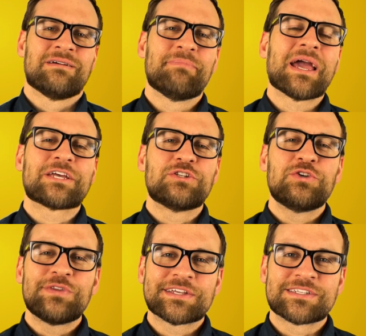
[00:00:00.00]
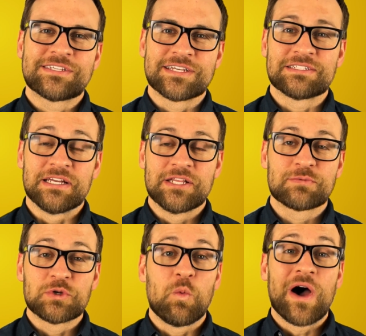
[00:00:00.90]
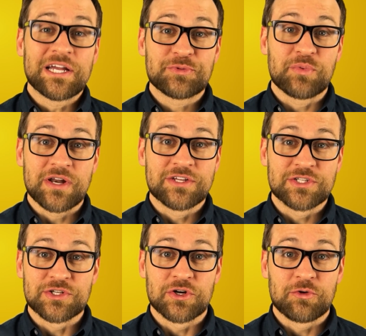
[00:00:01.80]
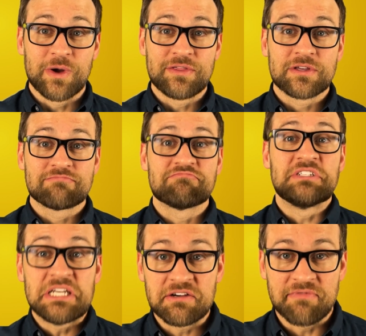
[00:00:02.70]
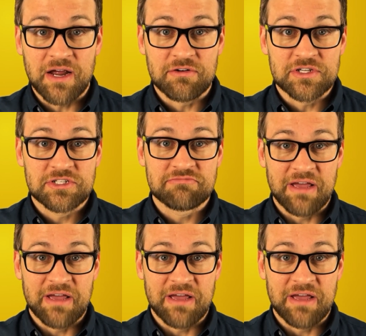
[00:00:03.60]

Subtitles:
Back in 2016, there was a widespread concern around the Zika virus.